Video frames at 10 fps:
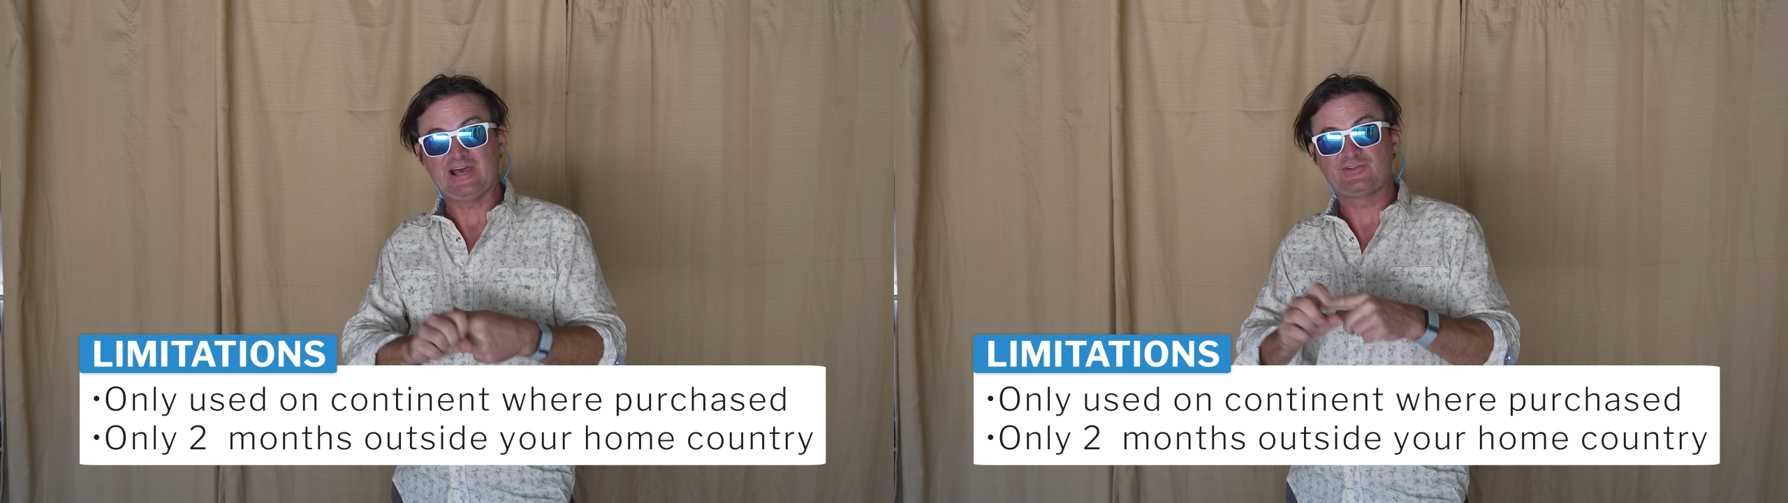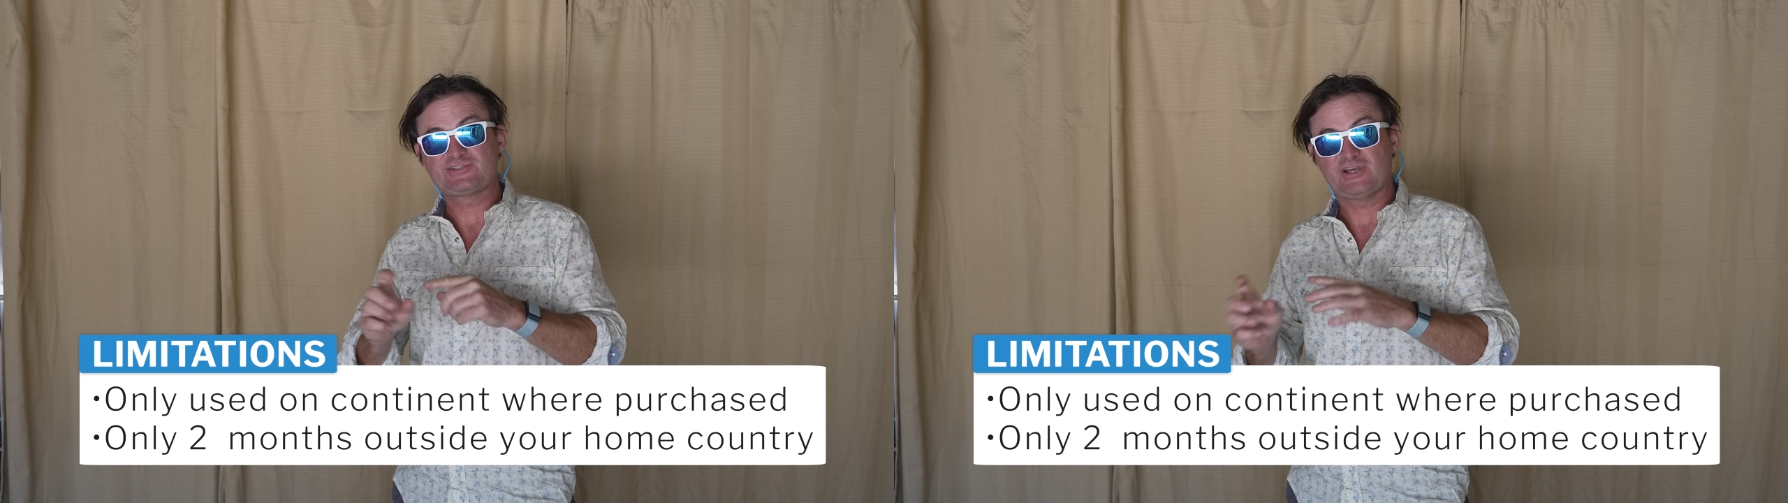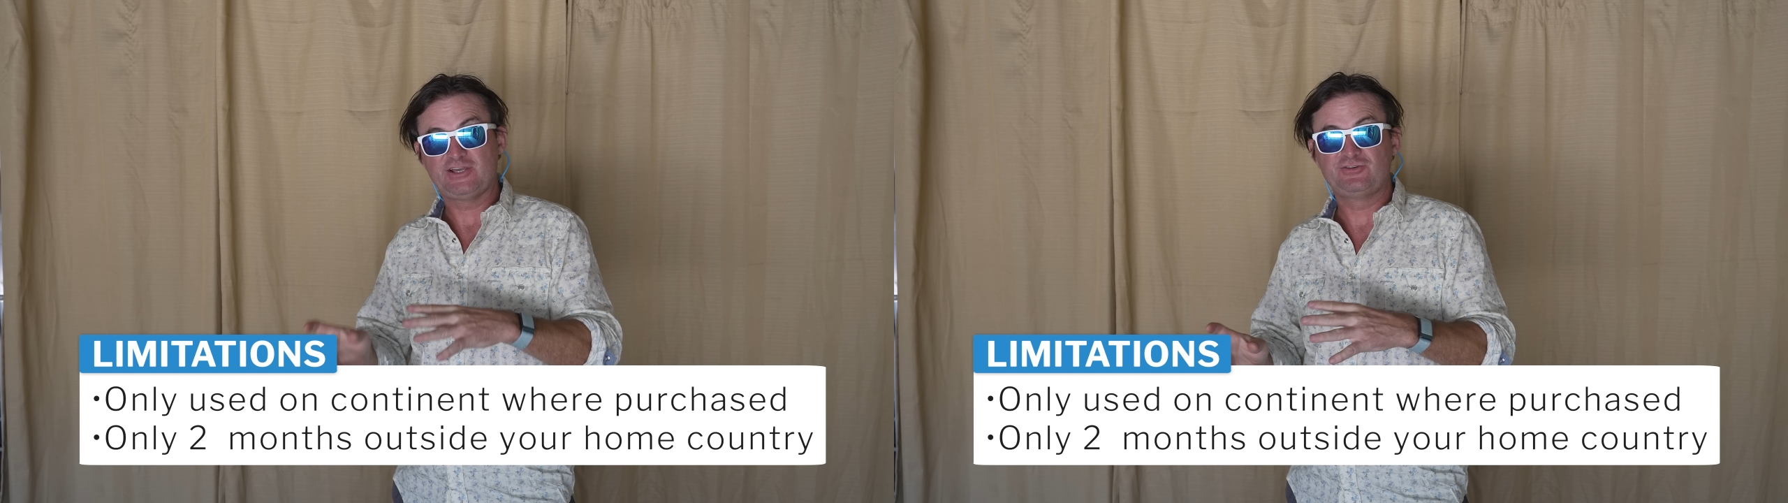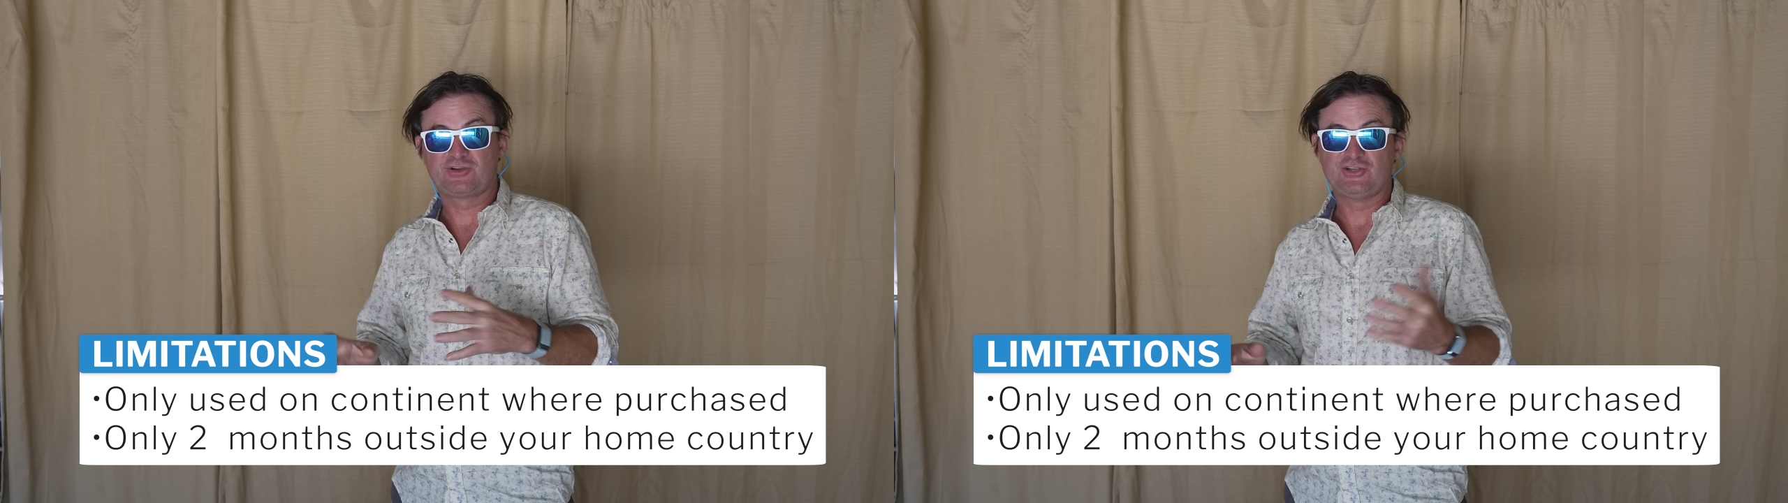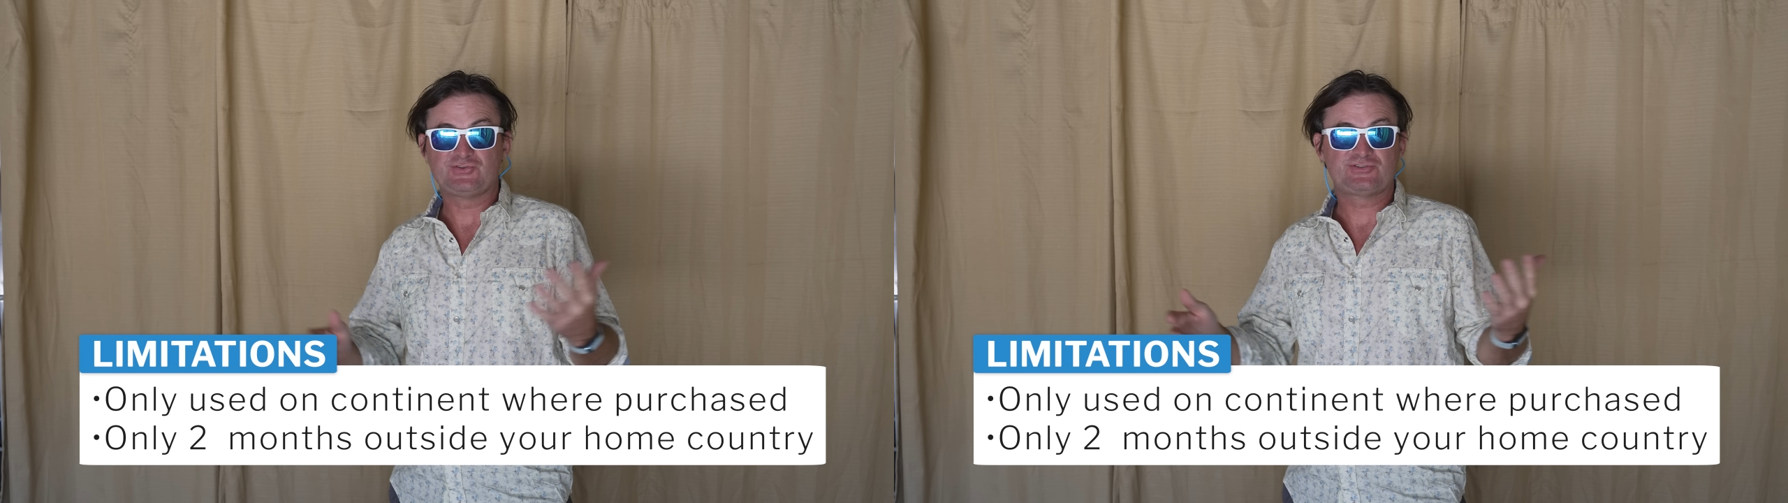outside your
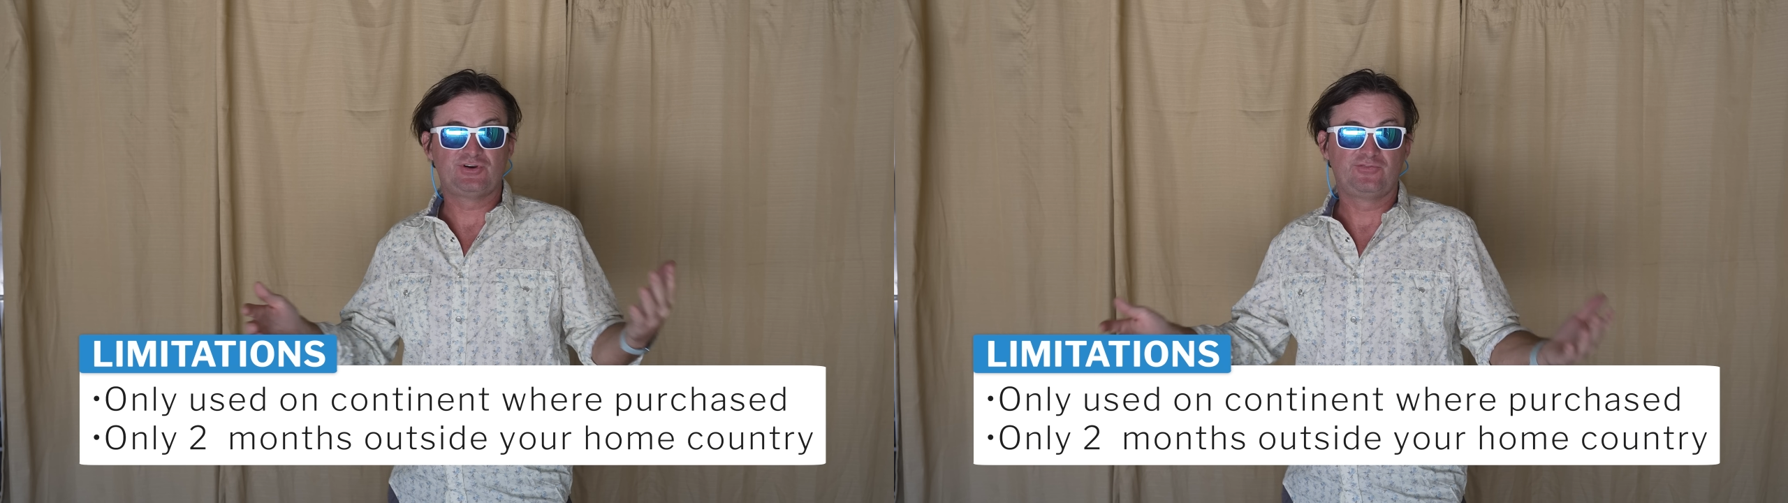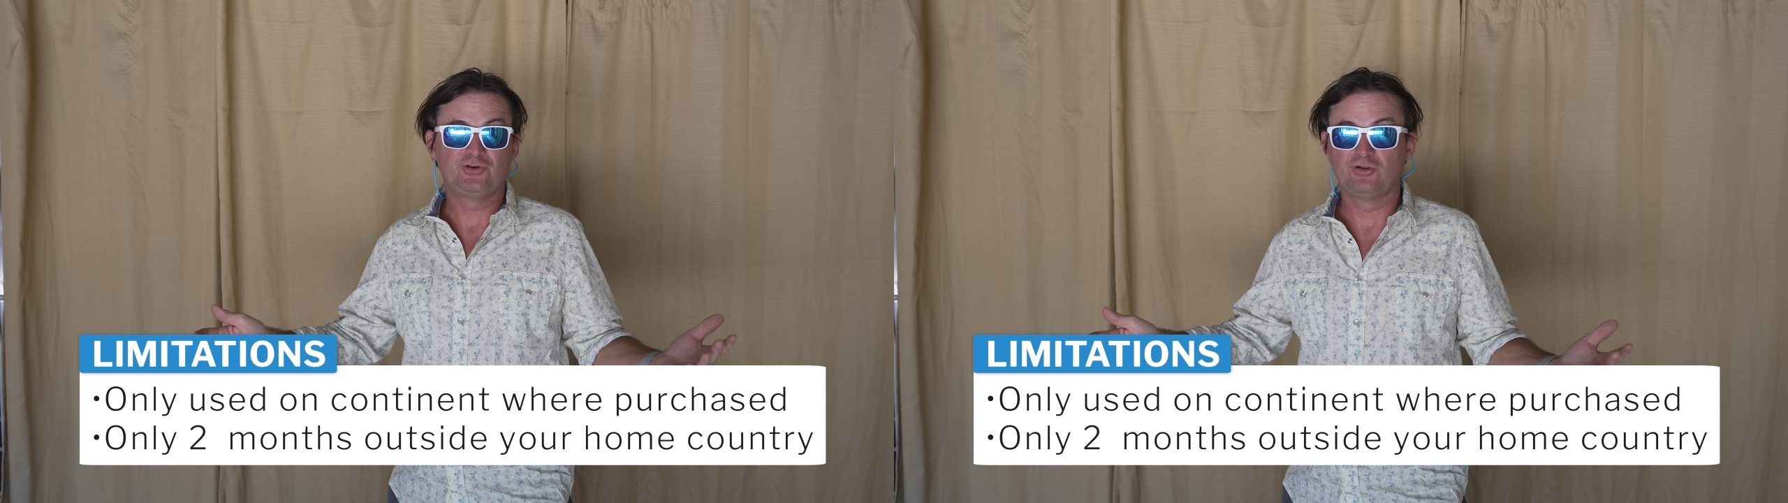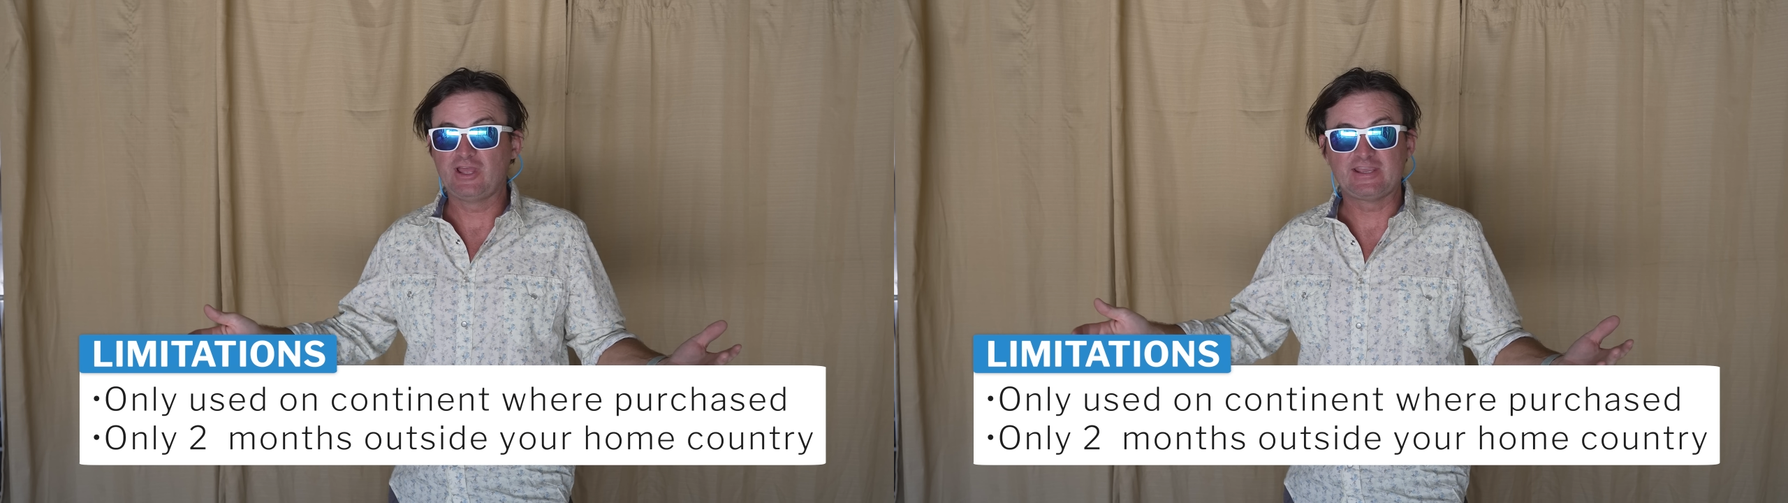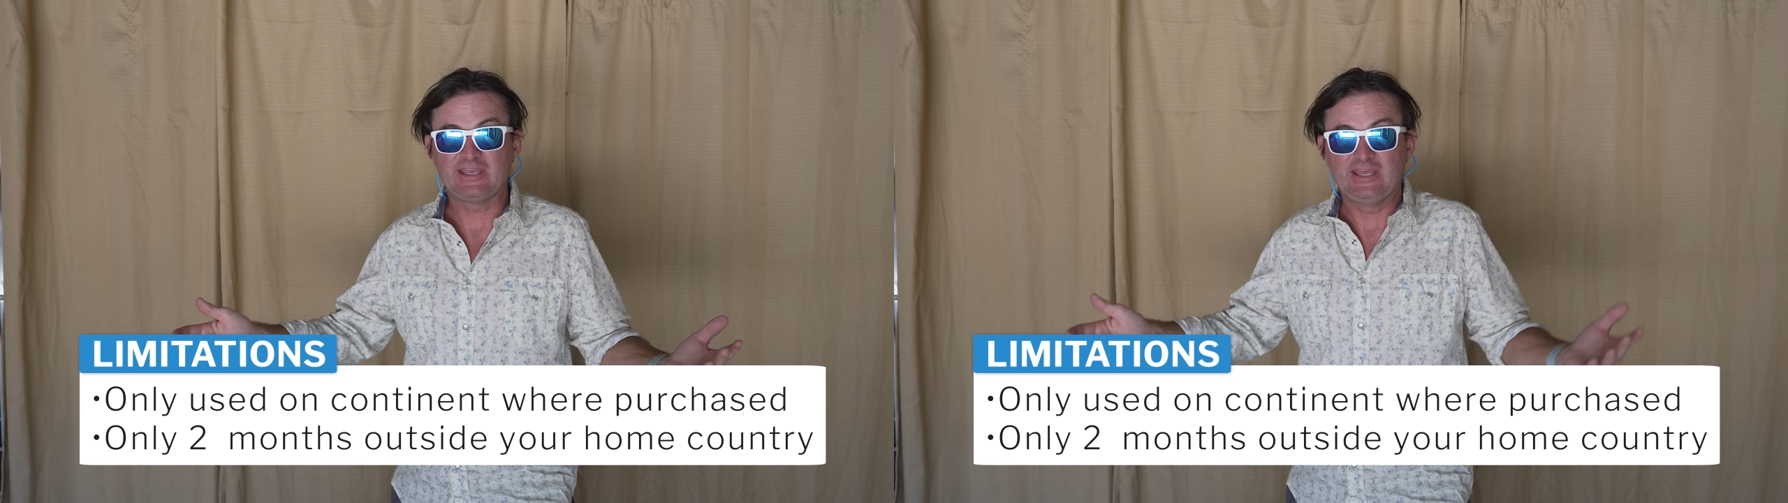country. So if you're like